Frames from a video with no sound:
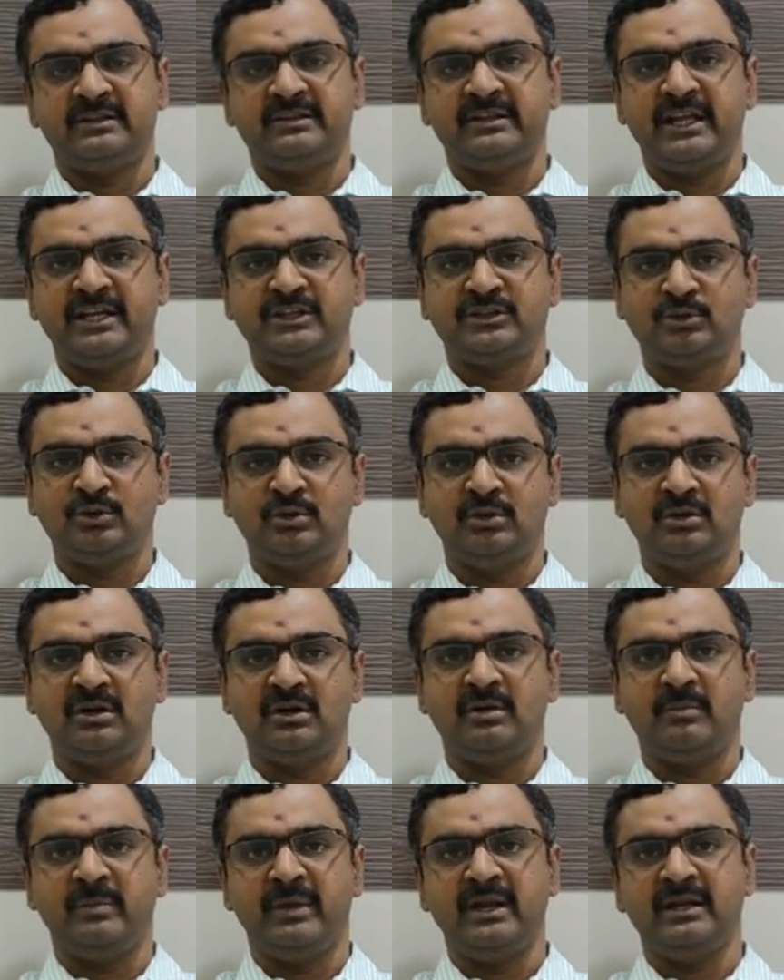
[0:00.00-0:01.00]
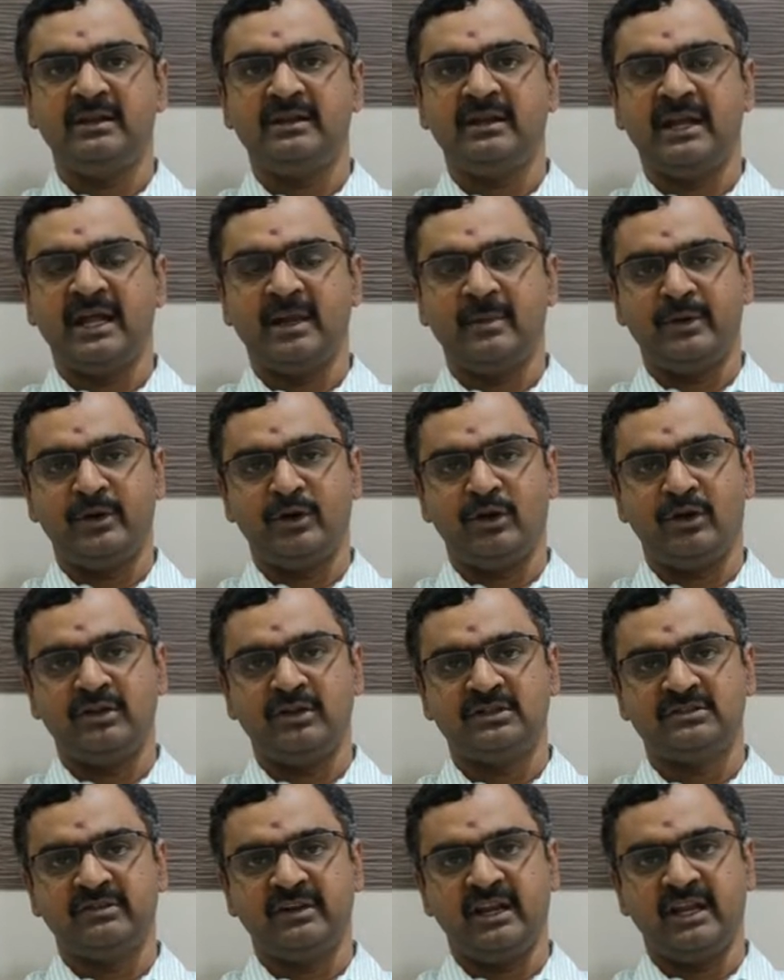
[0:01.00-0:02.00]
They should meet the
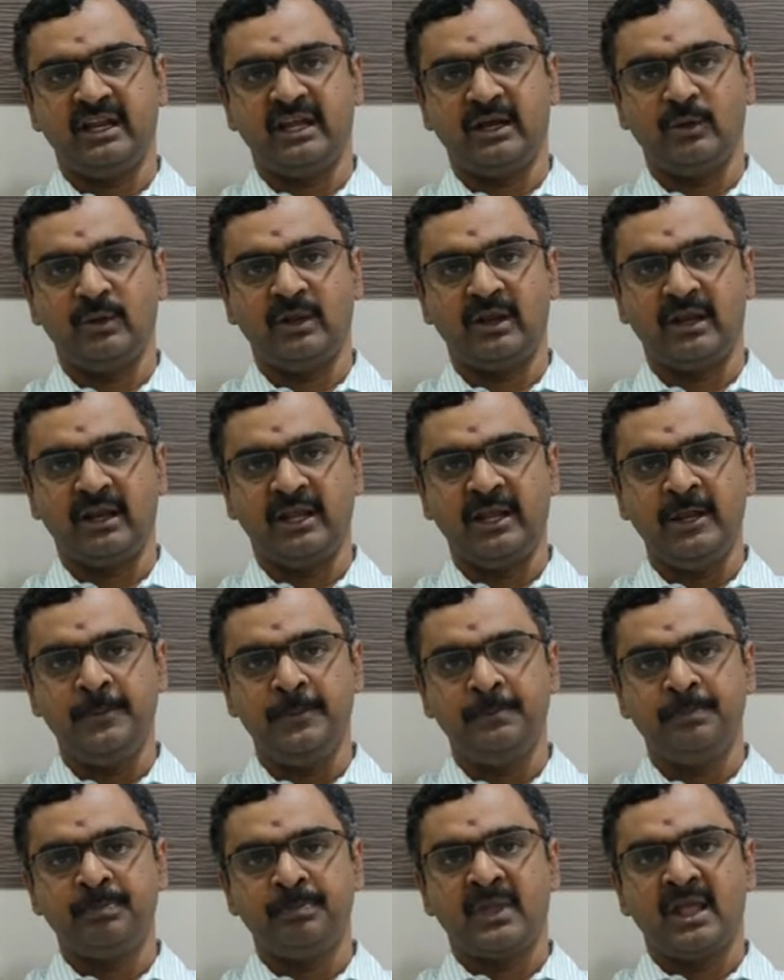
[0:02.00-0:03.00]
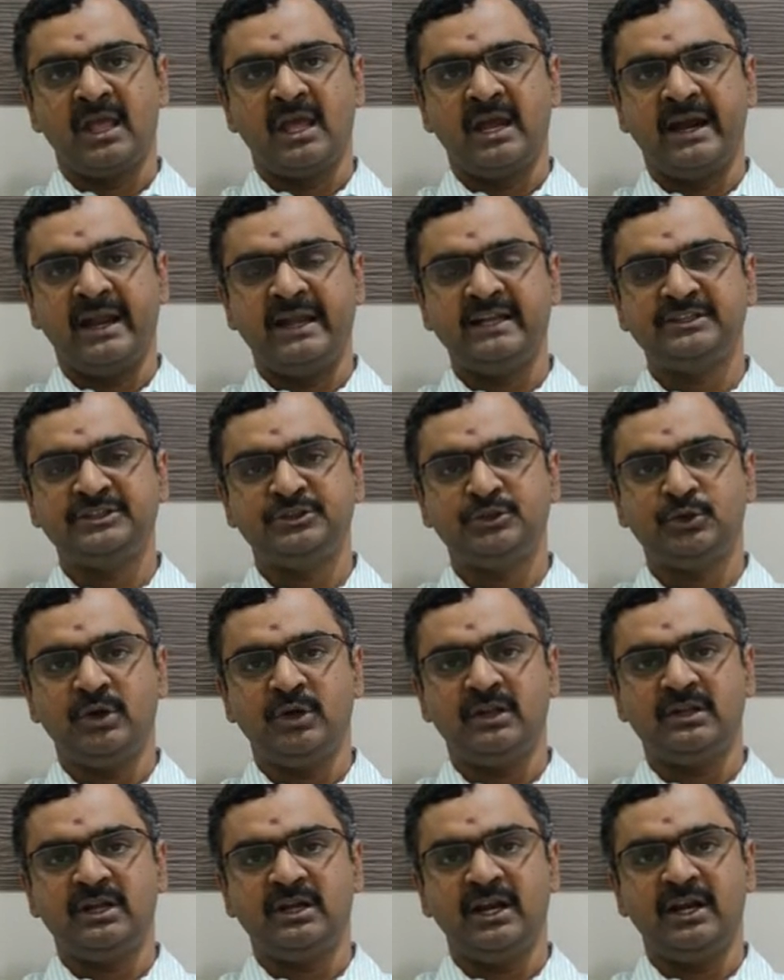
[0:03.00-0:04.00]
diabetologist very regularly and
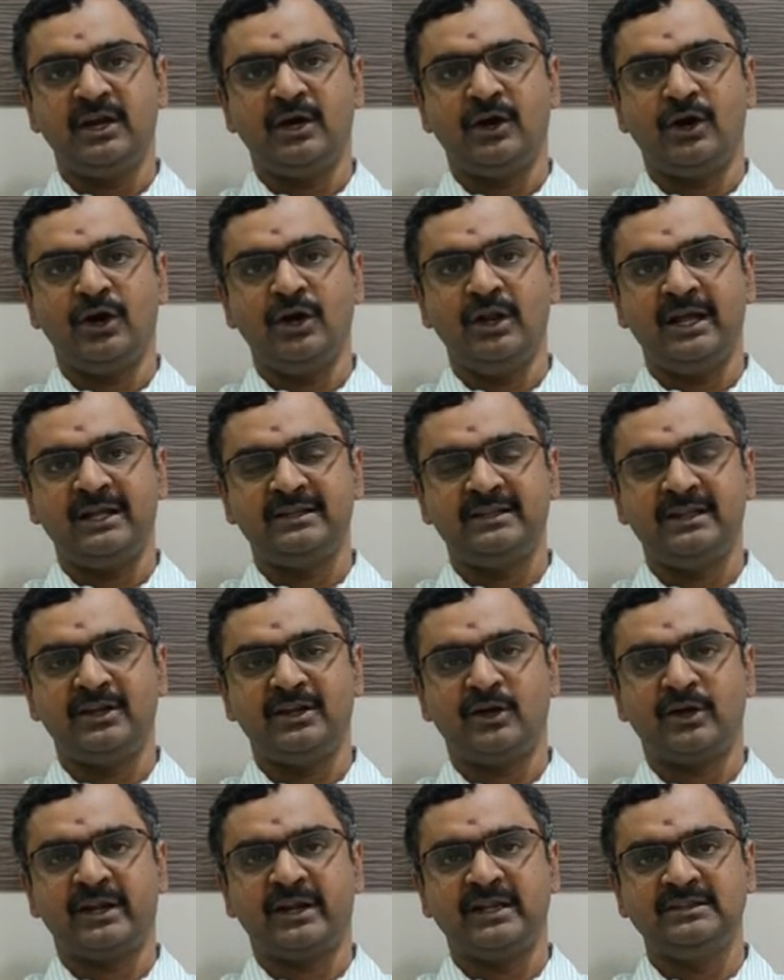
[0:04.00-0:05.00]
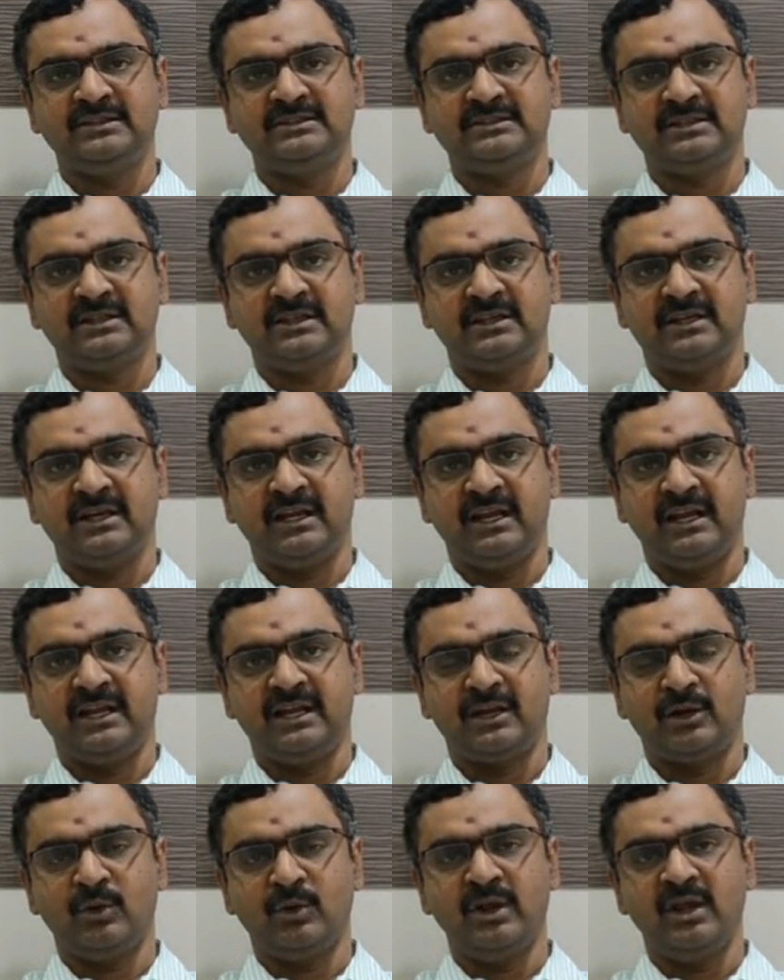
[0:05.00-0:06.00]
ensure that all other organs,
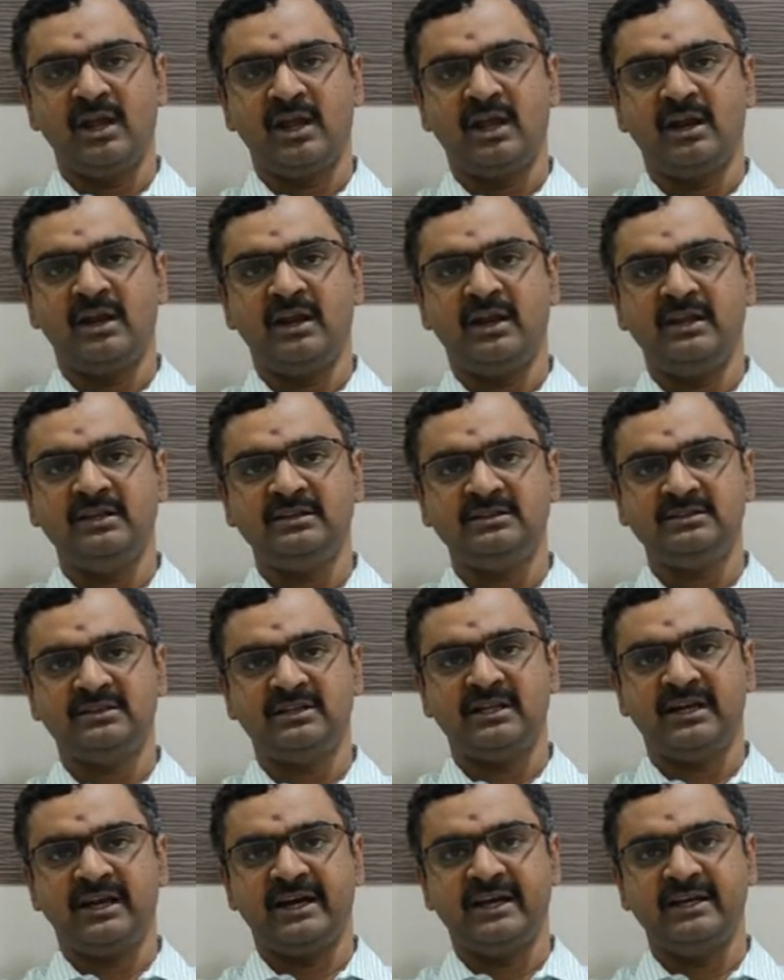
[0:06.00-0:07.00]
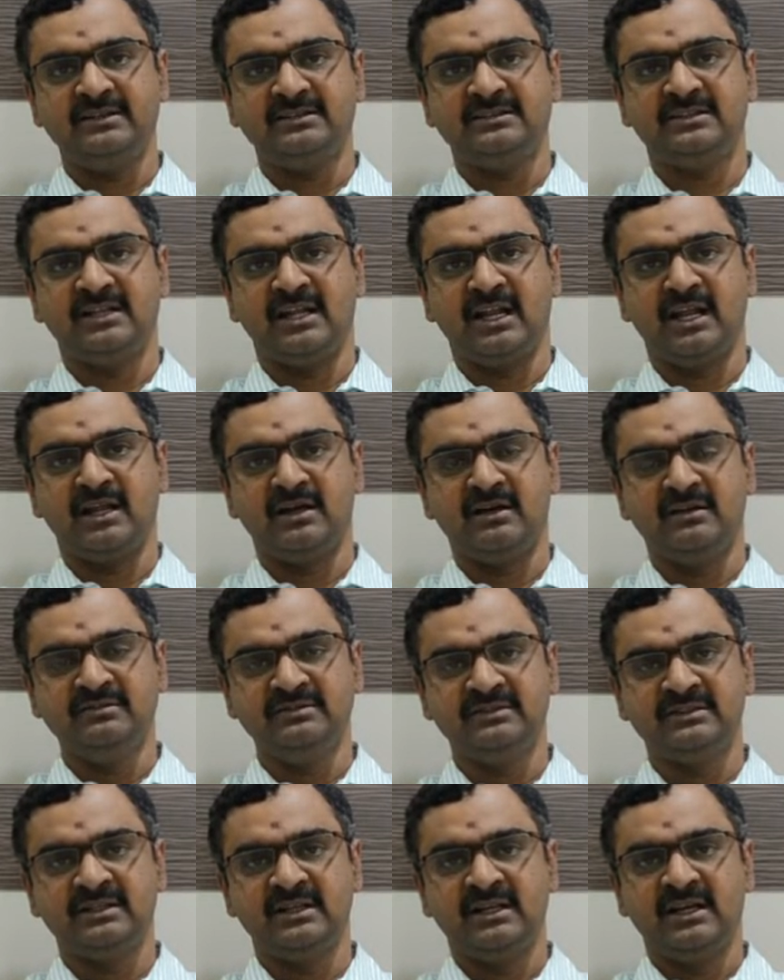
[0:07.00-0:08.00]
including kidneys, the eyes, the nerves,